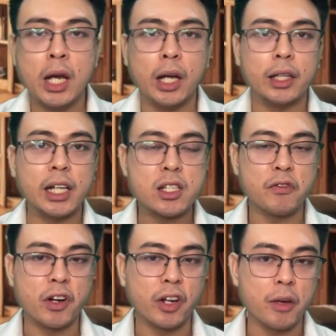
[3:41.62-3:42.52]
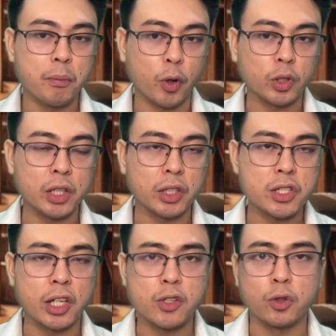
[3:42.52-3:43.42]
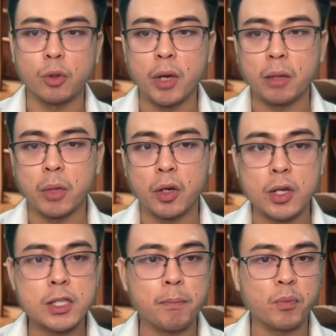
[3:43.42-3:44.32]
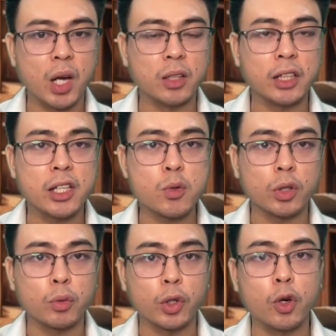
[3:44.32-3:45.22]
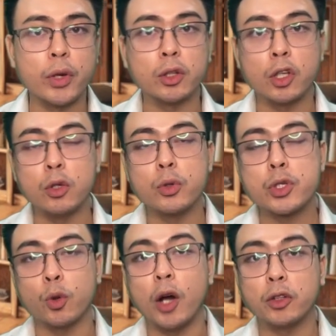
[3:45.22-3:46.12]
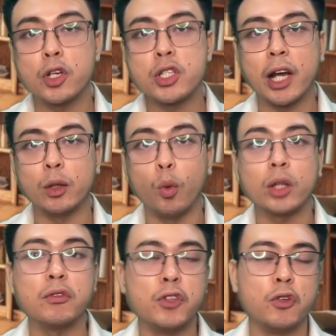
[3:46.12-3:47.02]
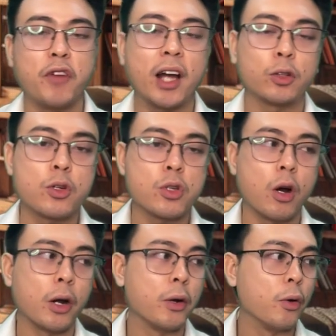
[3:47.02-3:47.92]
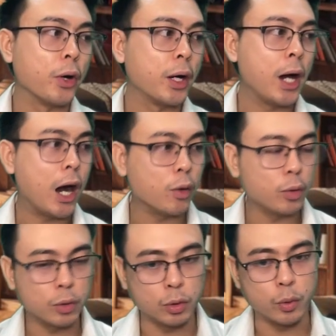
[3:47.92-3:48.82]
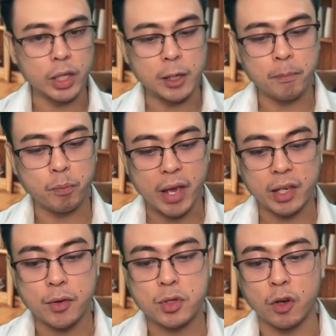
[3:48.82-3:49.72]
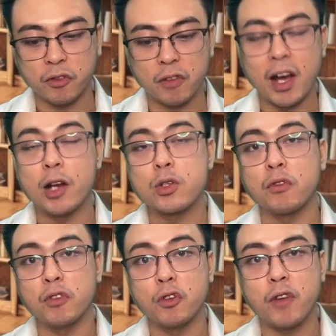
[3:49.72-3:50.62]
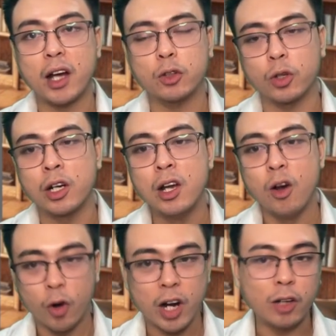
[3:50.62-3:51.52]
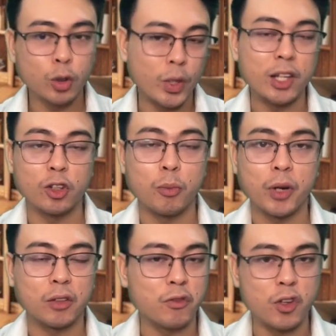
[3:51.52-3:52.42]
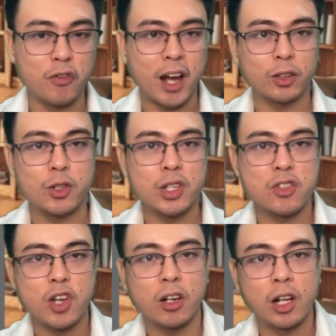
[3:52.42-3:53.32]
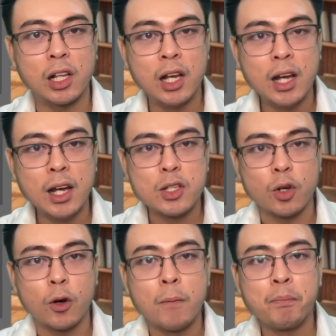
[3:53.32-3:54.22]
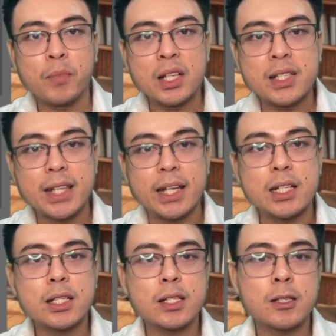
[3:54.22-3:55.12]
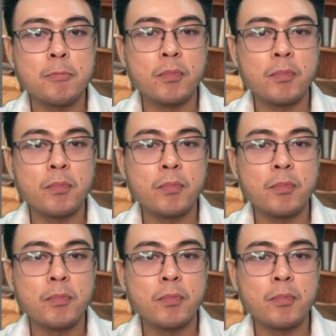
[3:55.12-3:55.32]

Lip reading: That's a very important distinction to make, because that is what we're going to use to understand what view factors are, or how do we make use of the values of view factor, or how do we interpret view factors in general. So since